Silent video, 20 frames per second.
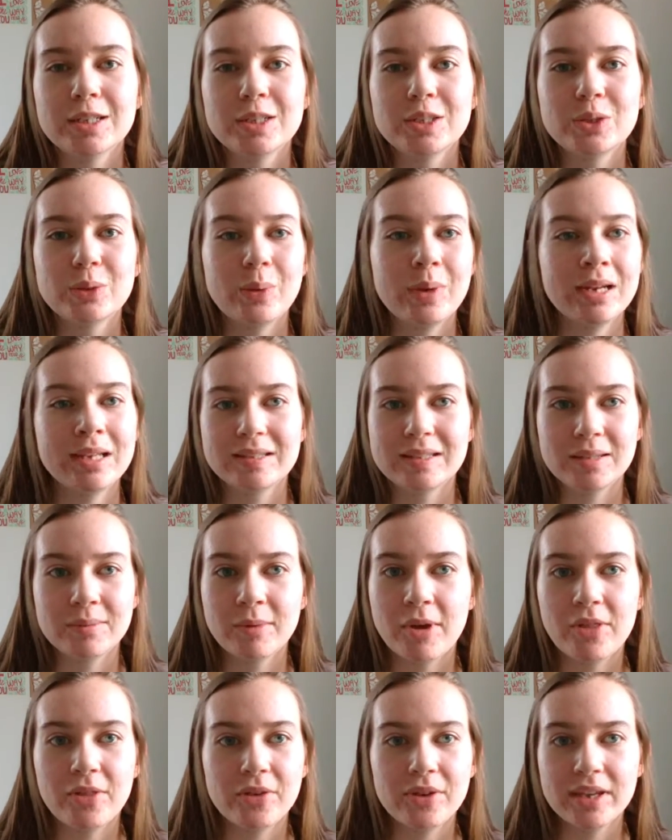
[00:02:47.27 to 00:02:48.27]
20 some
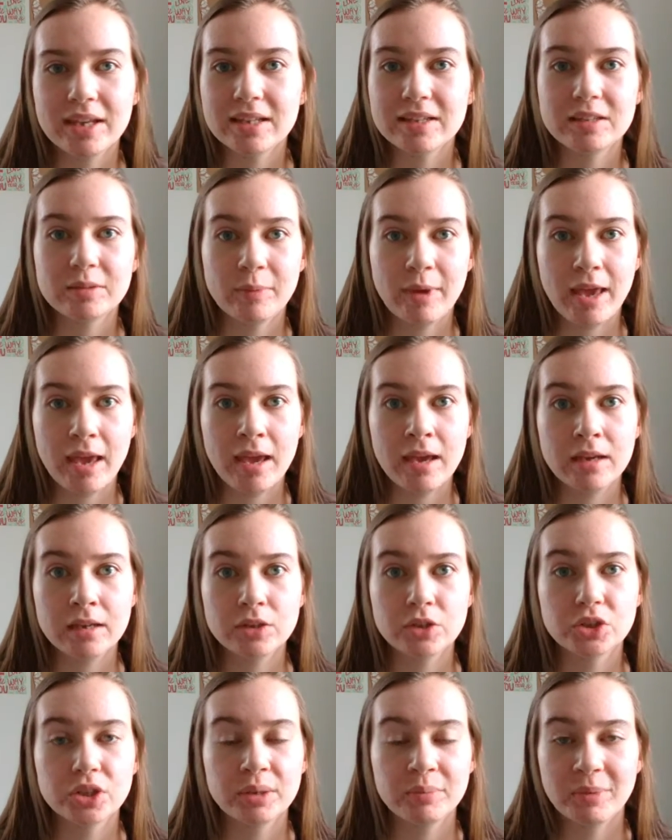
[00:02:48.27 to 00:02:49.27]
other kids my
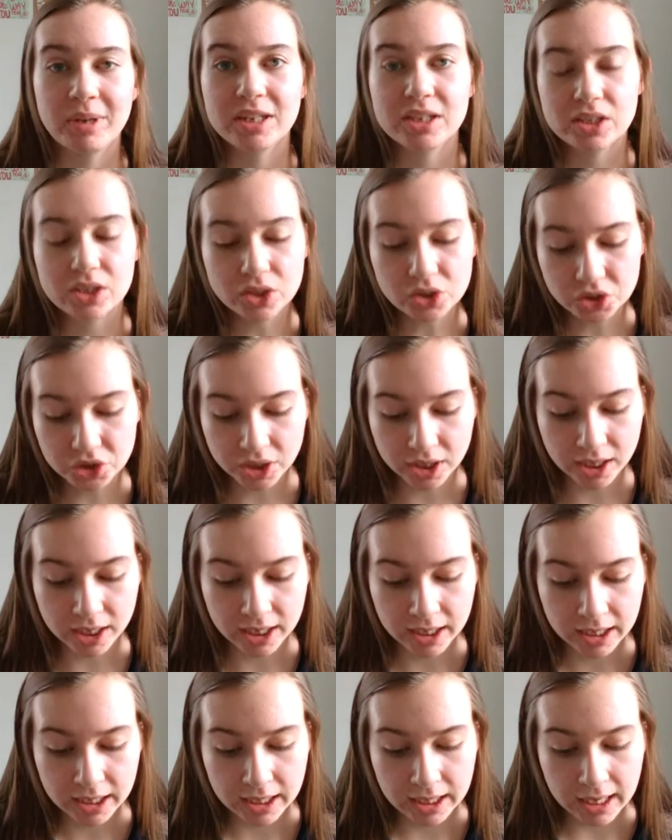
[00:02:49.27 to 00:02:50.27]
age and my
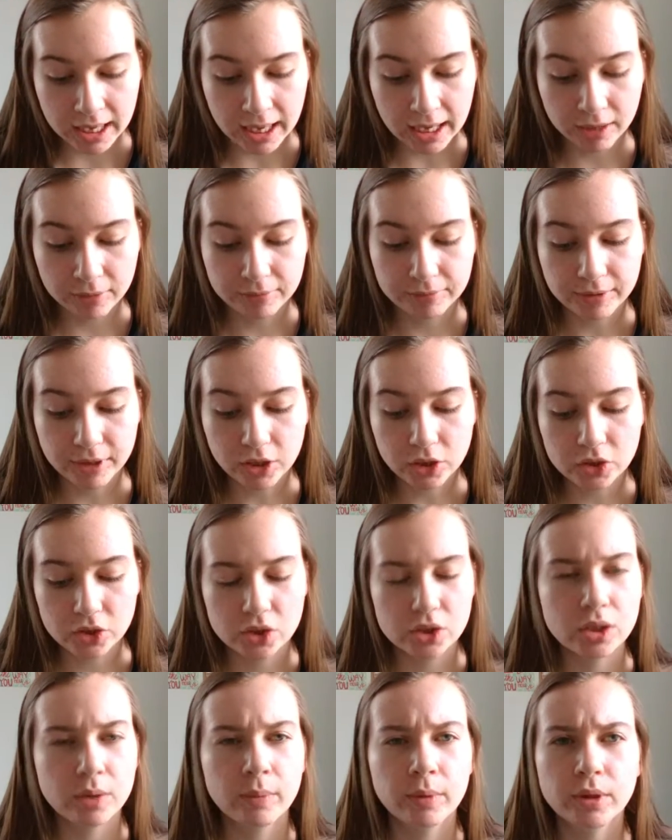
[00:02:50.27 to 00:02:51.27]
teacher, I felt
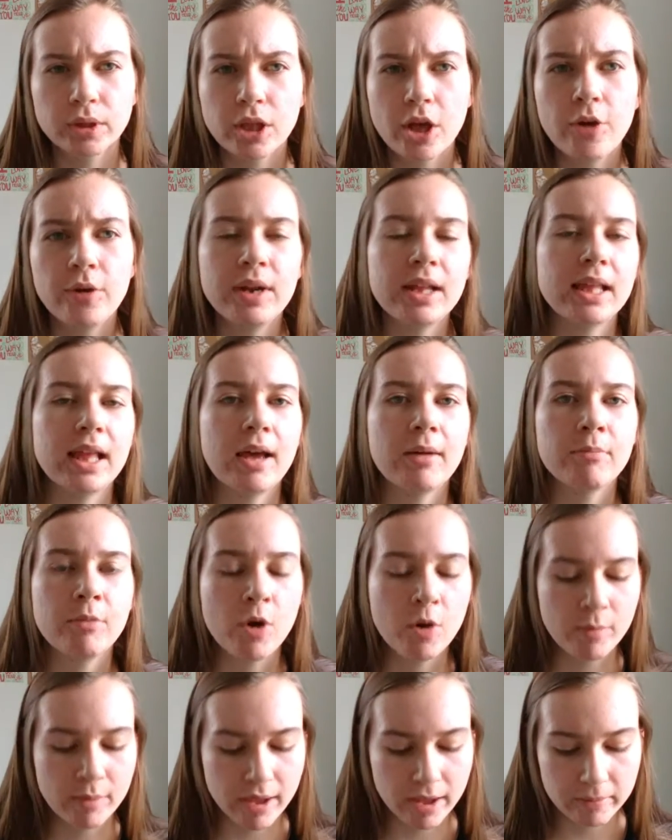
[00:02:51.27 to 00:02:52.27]
so alone in that
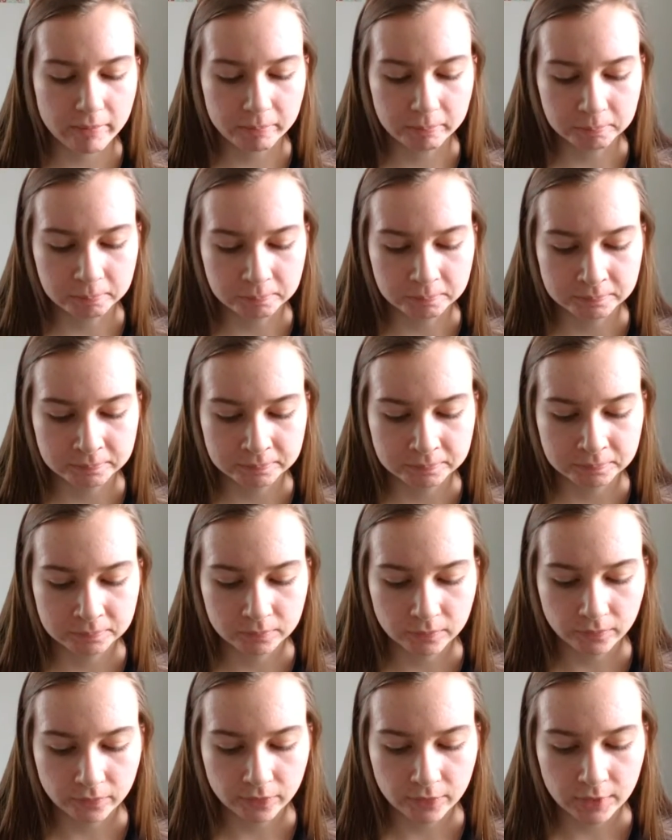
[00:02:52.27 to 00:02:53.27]
moment.
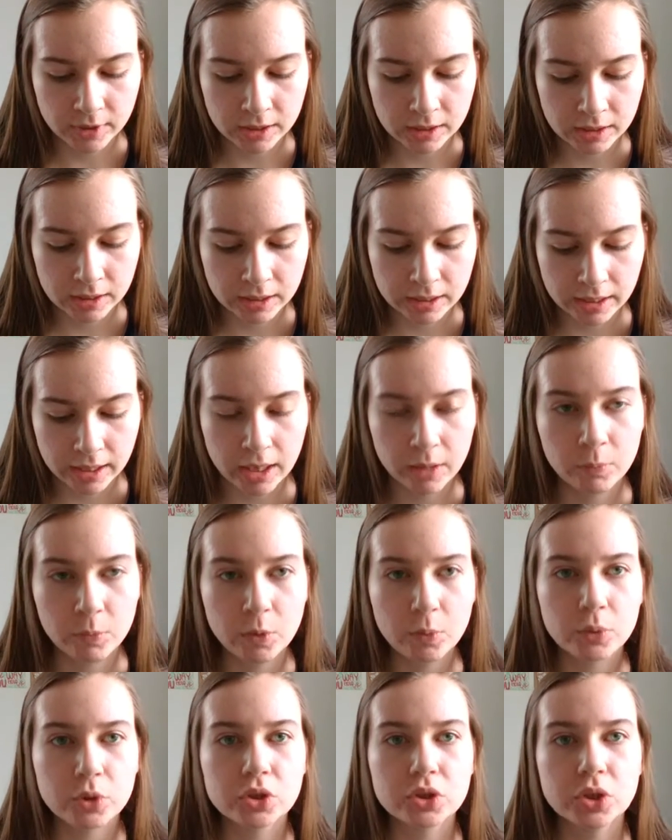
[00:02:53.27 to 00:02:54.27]
And
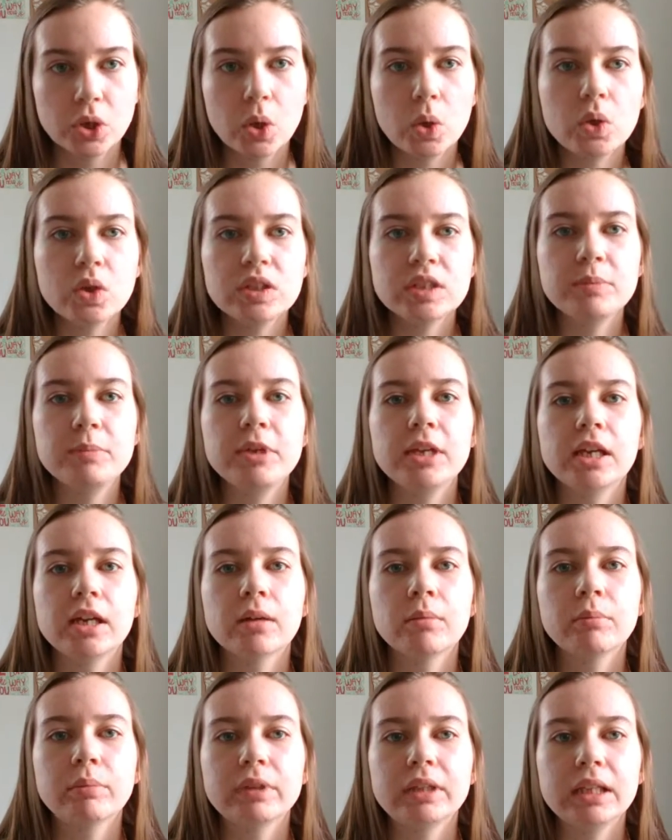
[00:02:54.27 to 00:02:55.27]
we were told to be
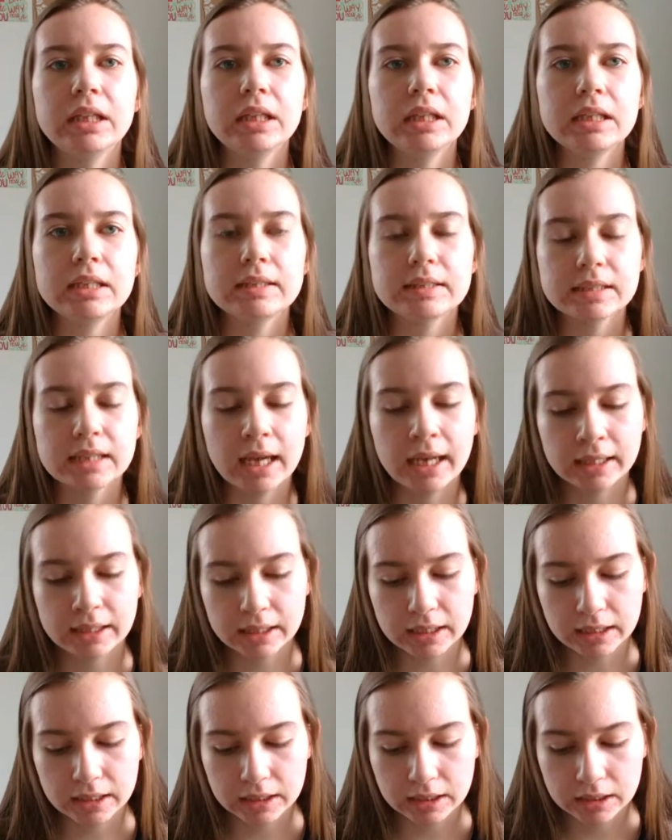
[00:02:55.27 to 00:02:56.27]
completely
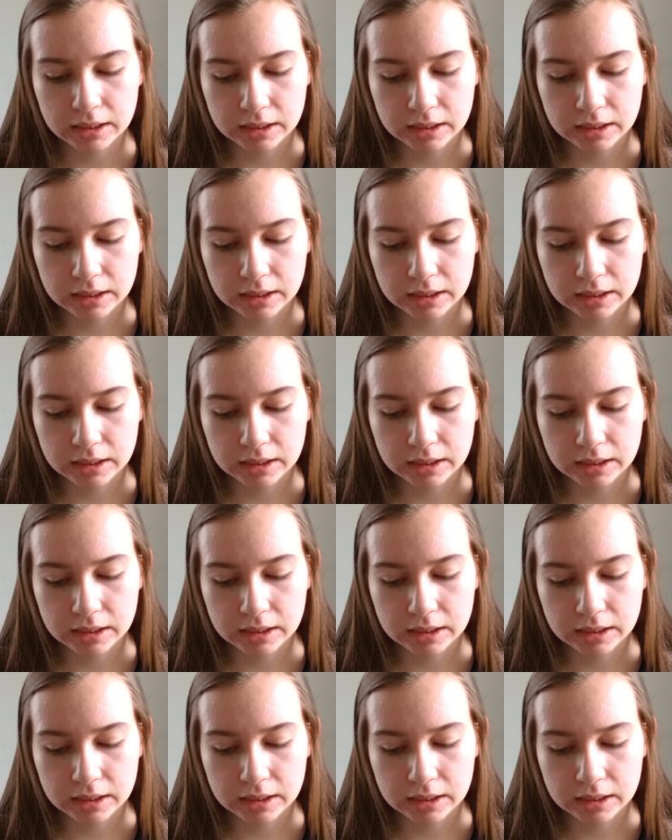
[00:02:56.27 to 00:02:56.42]
silent,